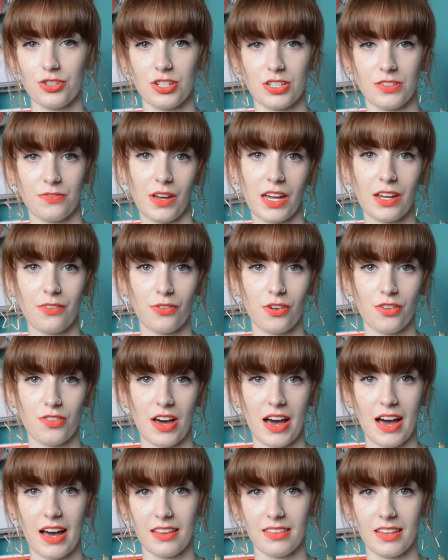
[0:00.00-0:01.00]
just favourite
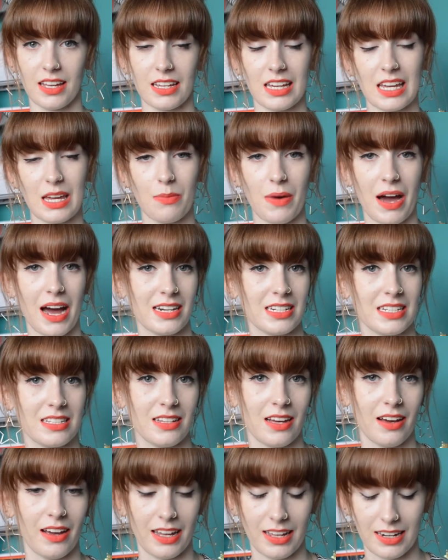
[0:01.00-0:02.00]
that and then keep adding
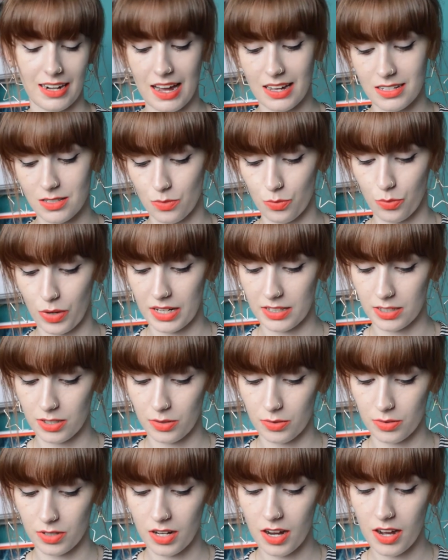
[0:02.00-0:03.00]
that in as and when
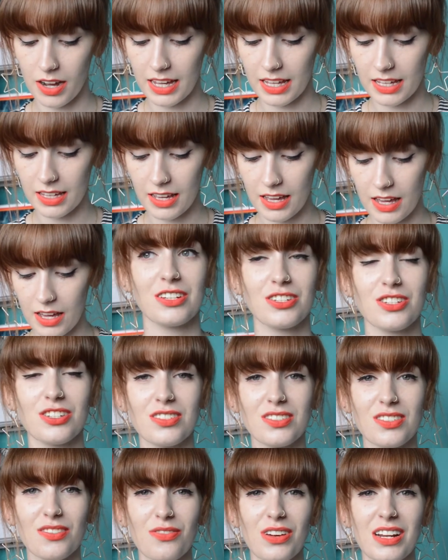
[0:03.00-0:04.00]
you'd like. It's
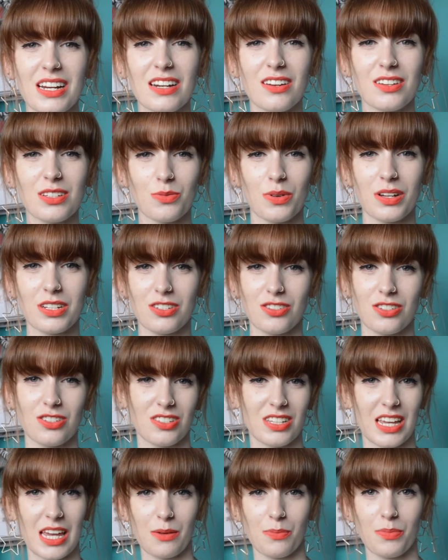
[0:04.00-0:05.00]
just a really nice way to
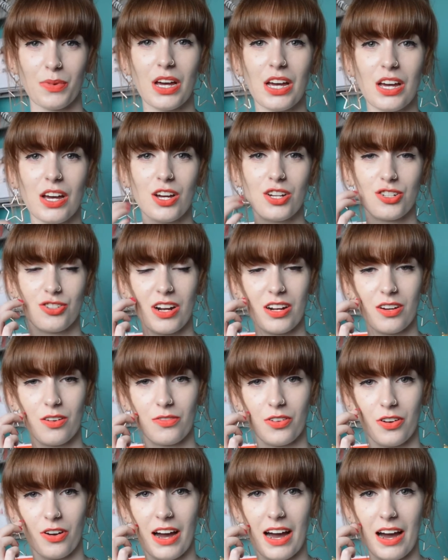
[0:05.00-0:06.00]
just keep track
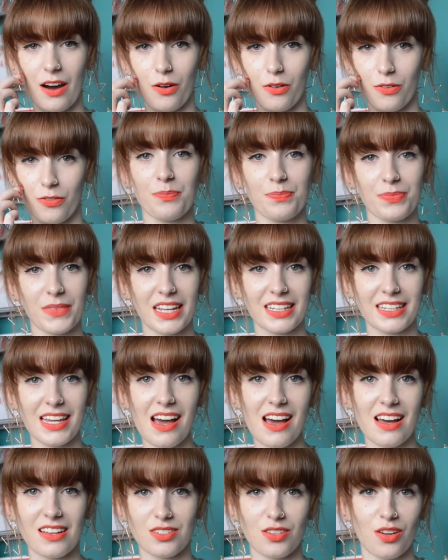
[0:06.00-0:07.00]
of your health, and
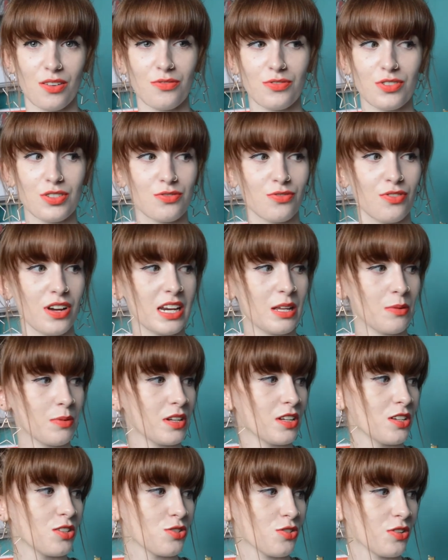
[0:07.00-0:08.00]
yeah, so I've just really
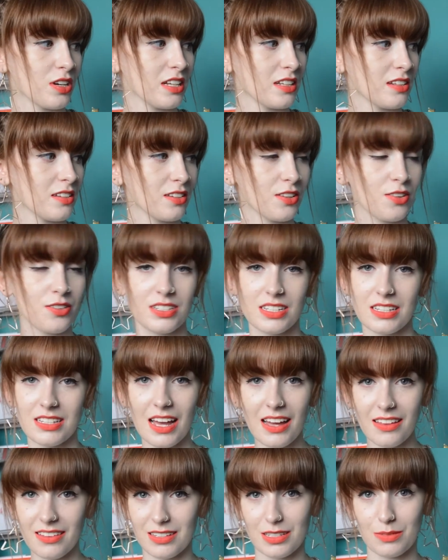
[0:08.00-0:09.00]
been enjoying using
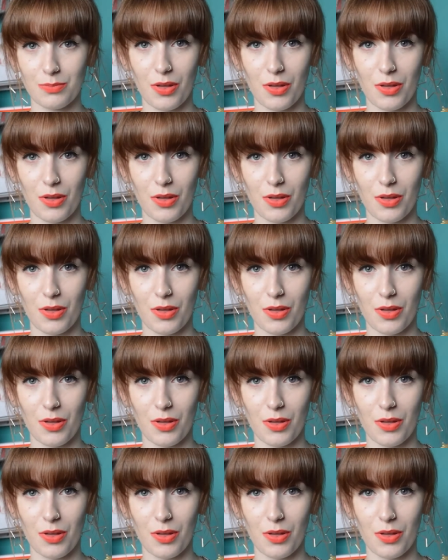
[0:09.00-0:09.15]
that this